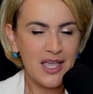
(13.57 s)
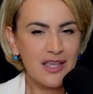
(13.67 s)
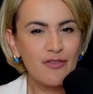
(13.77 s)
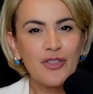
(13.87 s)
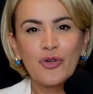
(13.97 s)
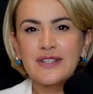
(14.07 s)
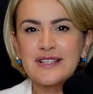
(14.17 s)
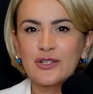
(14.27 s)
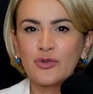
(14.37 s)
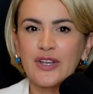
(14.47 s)
Even though the
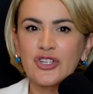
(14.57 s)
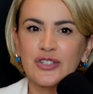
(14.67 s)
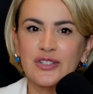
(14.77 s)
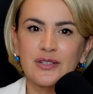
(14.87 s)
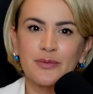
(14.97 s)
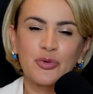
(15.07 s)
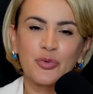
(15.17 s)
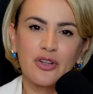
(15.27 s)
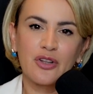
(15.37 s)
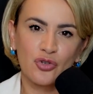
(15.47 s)
situation
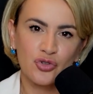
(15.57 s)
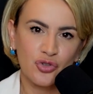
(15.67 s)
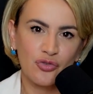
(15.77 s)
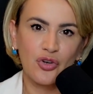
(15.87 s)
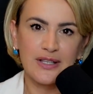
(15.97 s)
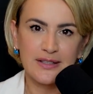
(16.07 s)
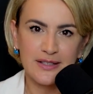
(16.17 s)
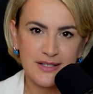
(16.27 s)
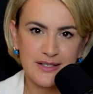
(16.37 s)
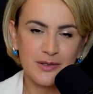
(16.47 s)
between Kosovo
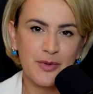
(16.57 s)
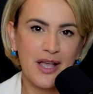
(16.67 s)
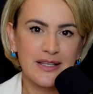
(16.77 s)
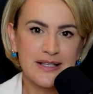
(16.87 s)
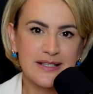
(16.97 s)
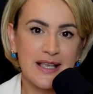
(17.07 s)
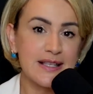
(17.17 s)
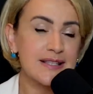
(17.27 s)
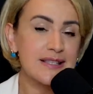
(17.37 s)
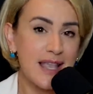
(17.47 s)
and Serbia is
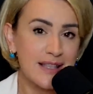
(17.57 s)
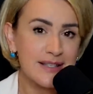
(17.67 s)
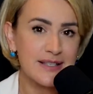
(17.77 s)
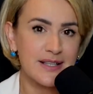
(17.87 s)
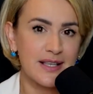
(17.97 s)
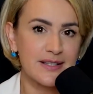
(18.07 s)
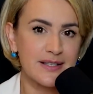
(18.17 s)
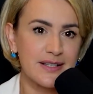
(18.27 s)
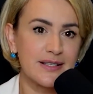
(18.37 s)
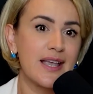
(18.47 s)
as tense
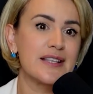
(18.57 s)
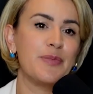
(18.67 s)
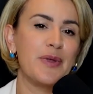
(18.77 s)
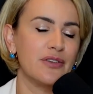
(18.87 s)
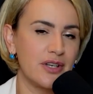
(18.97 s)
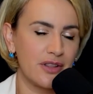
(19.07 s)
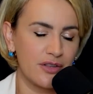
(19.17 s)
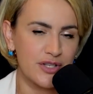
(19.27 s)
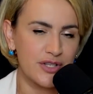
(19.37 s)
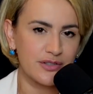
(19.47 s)
as it has been in
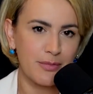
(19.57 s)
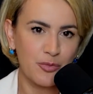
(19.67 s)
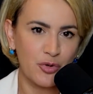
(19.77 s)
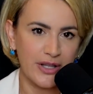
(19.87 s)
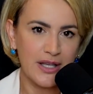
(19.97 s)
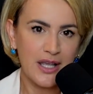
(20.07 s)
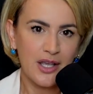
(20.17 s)
the recent memory,